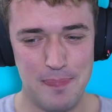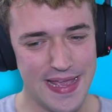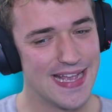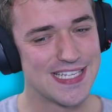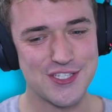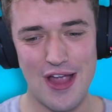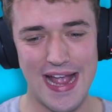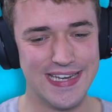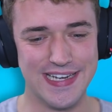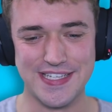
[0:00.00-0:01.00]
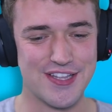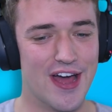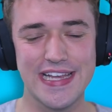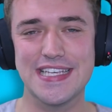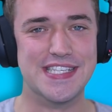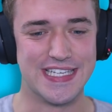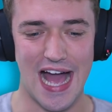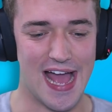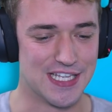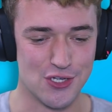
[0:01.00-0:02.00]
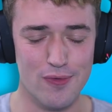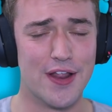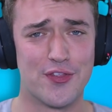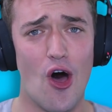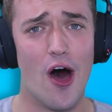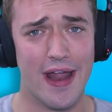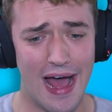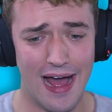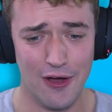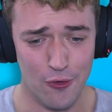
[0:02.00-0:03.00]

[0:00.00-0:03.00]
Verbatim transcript: being stranded is not easy, guys. Who would have thought, huh?